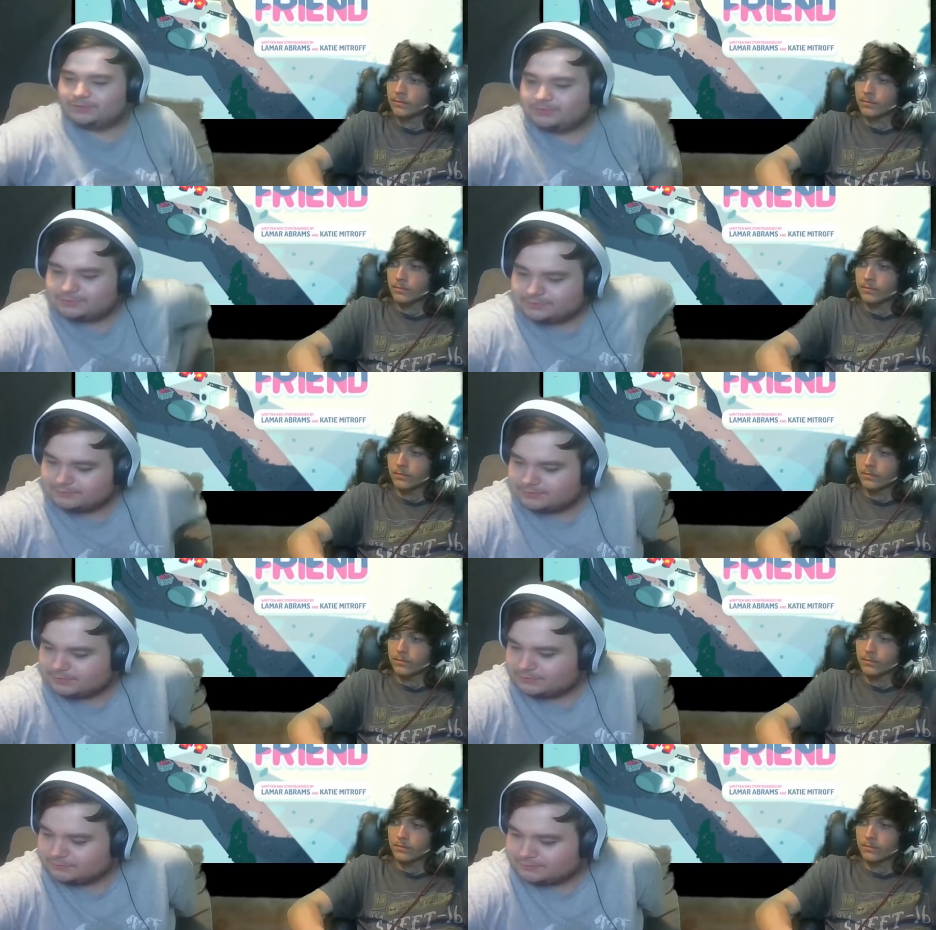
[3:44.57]
Speaker 1: it. I
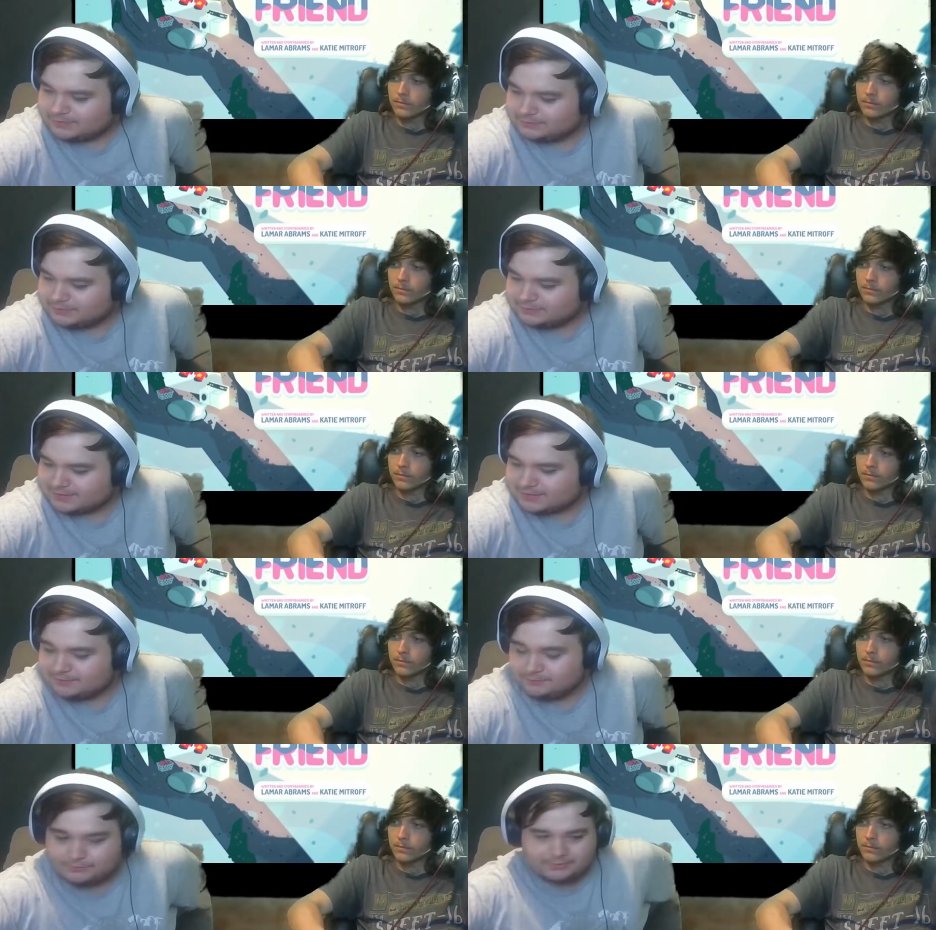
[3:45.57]
don't think I'll need that
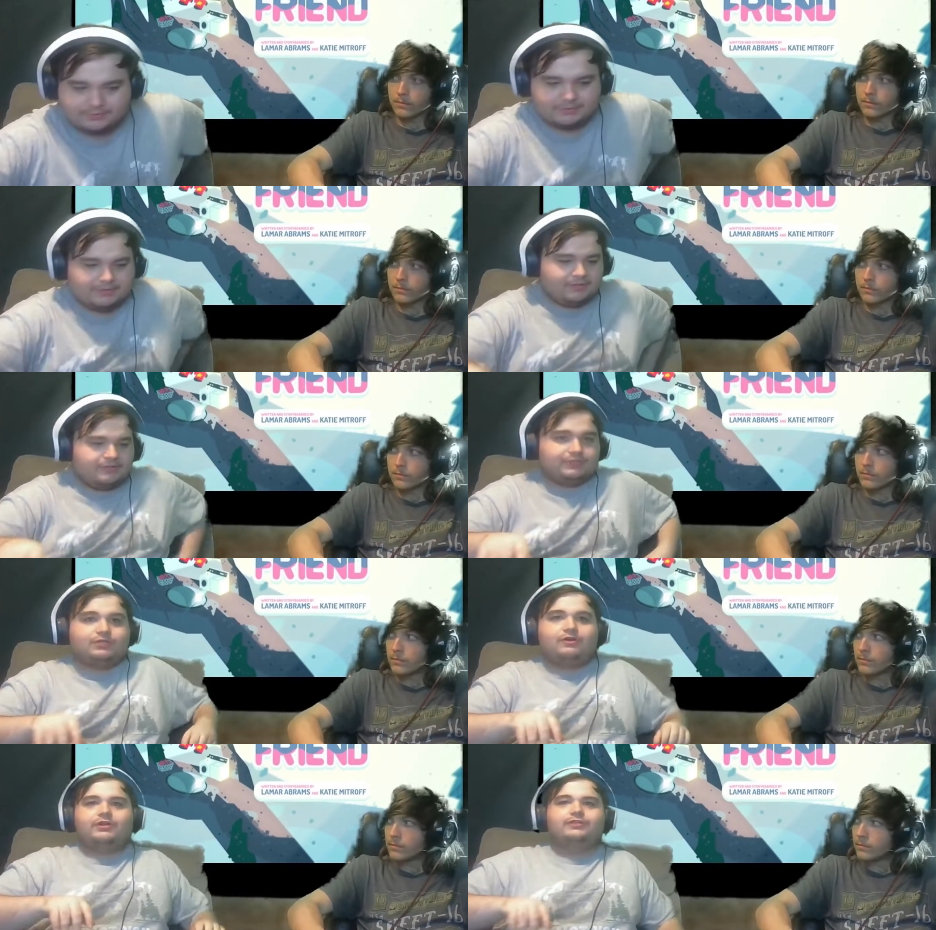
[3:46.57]
keyboard.
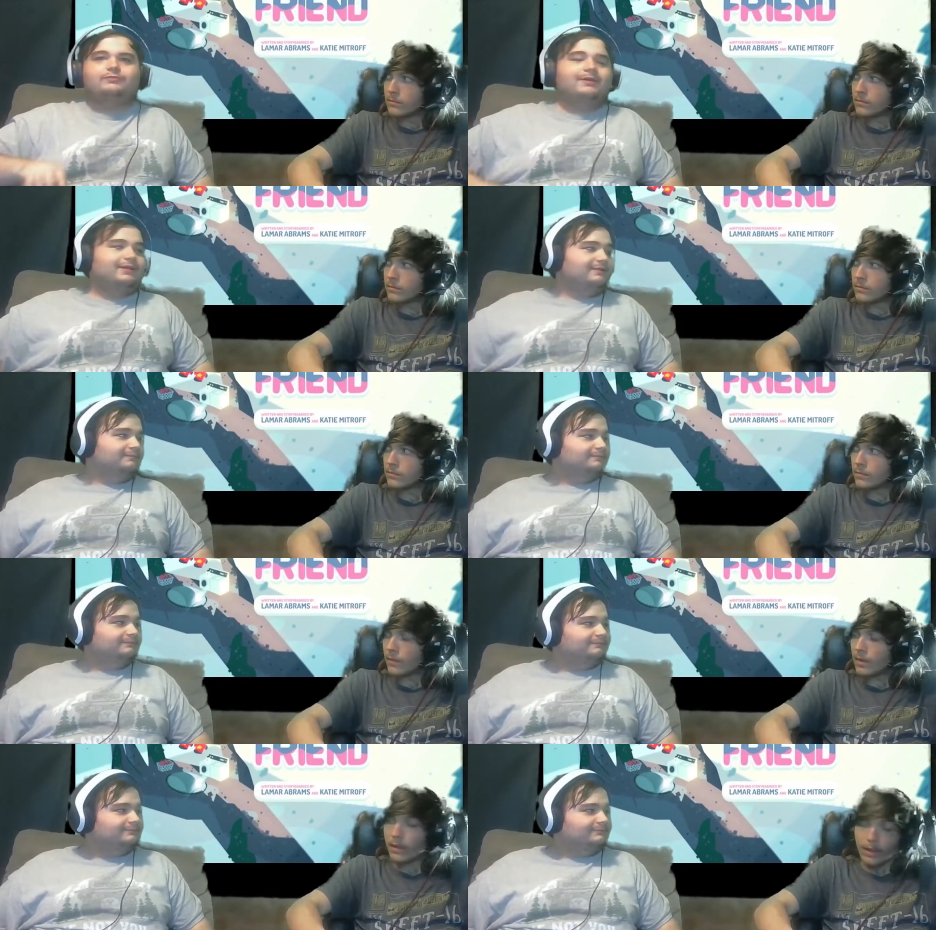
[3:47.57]
So, are you ready?
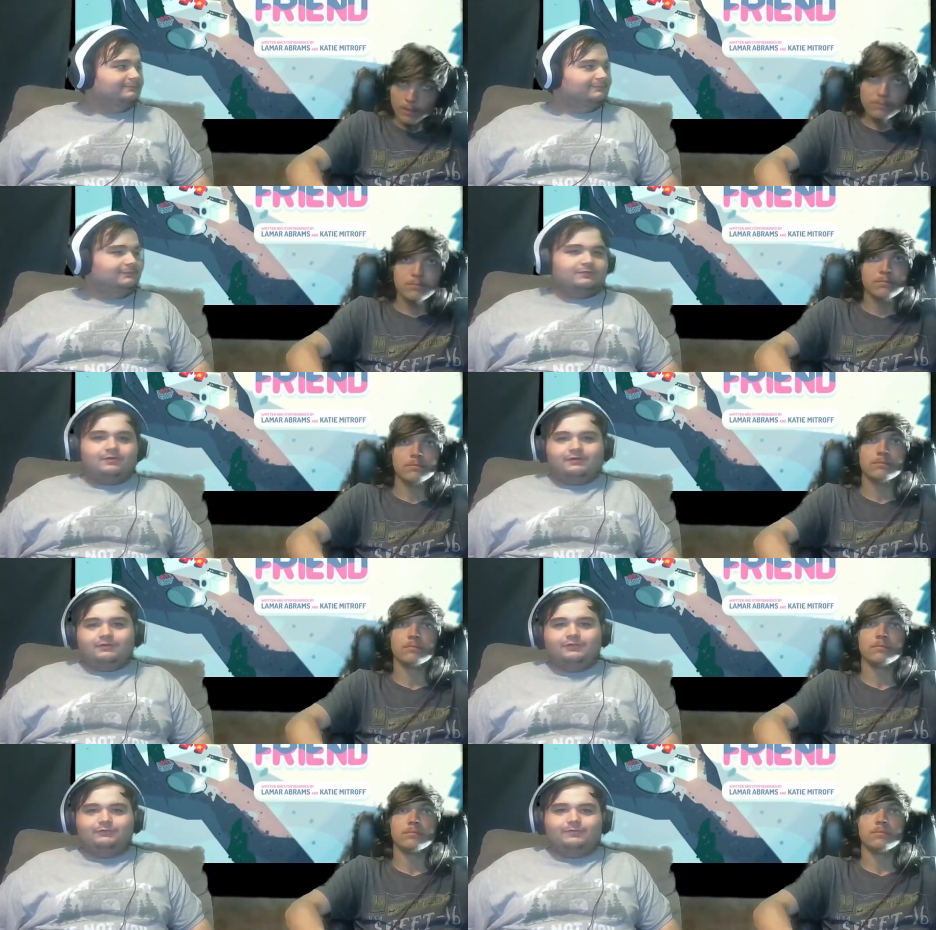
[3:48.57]
Yep. Are
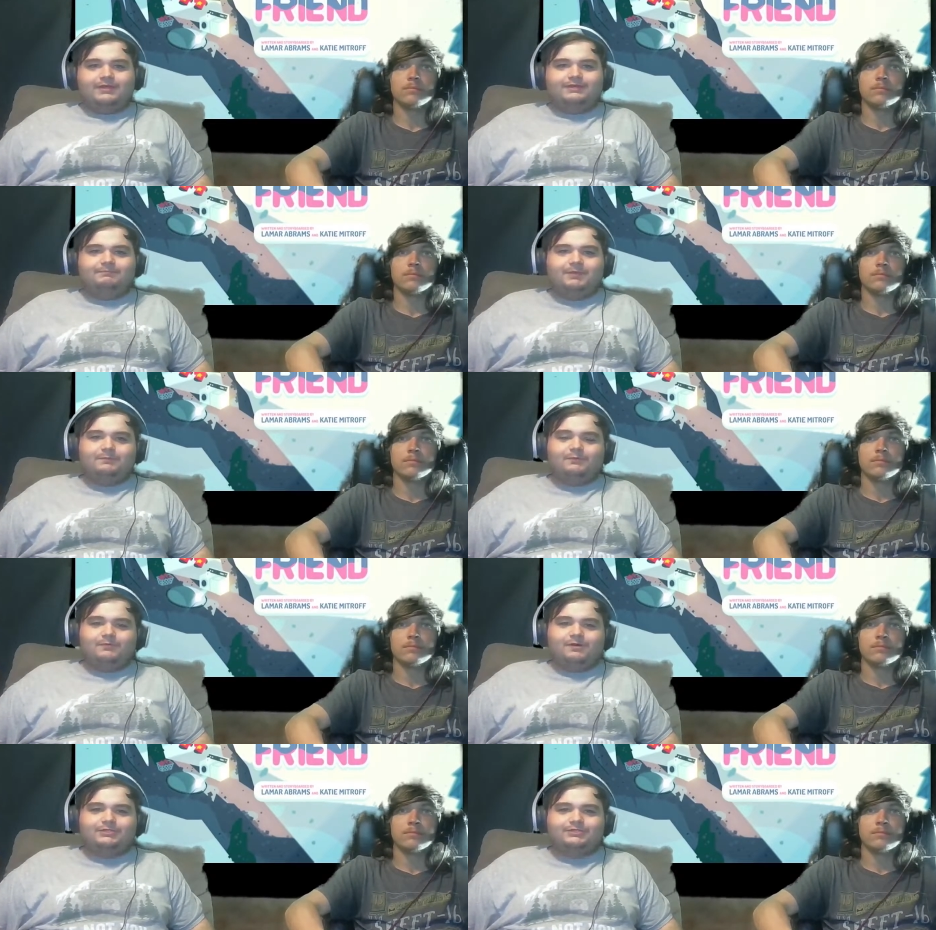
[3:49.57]
you ready, people
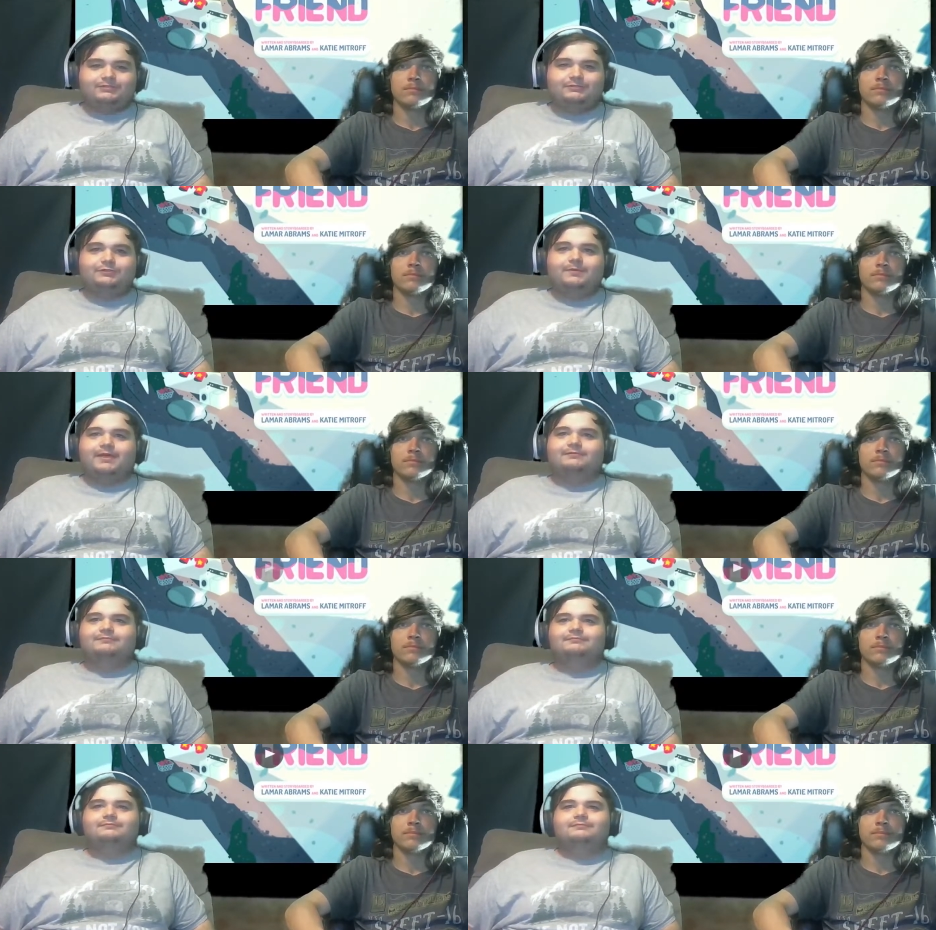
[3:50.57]
watching? Too bad
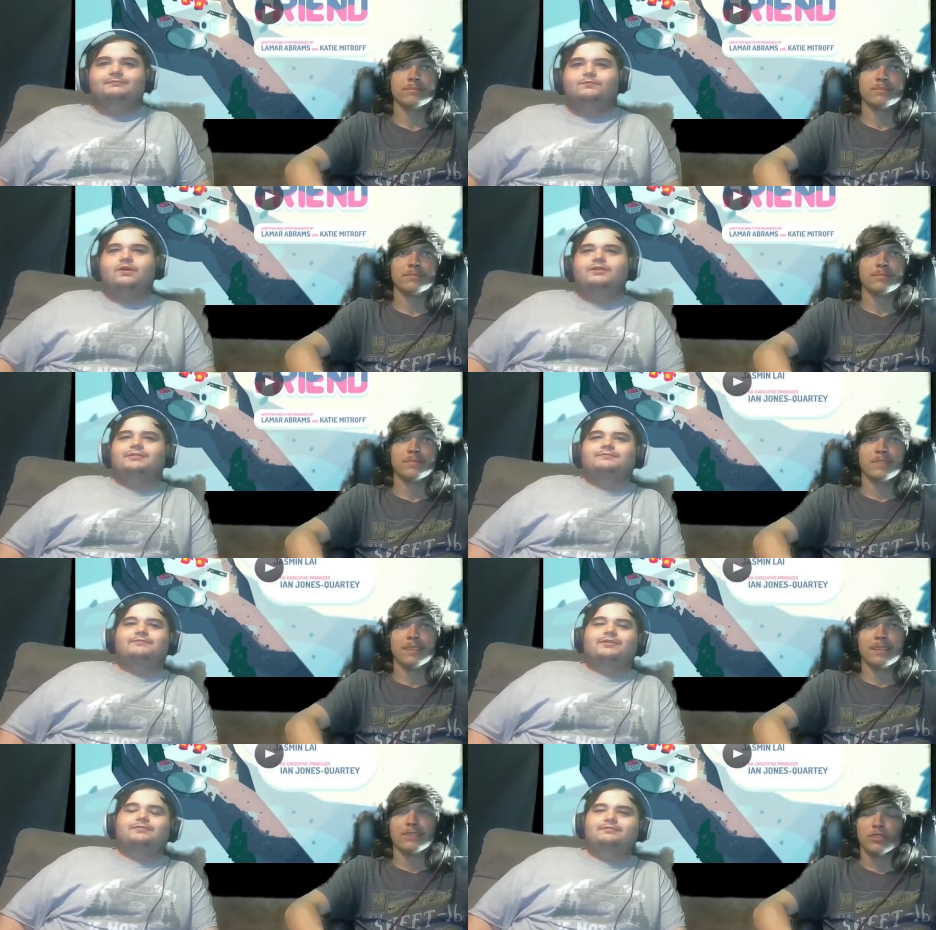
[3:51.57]
onion
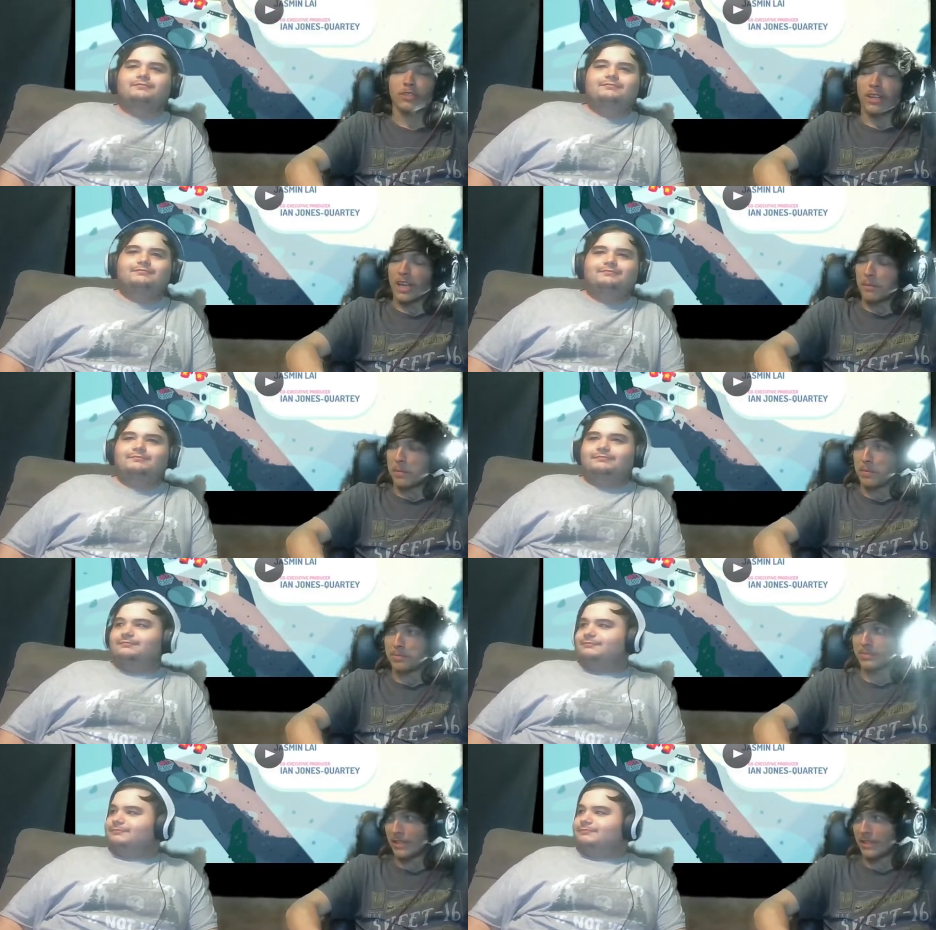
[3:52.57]
friend. That's not how many people said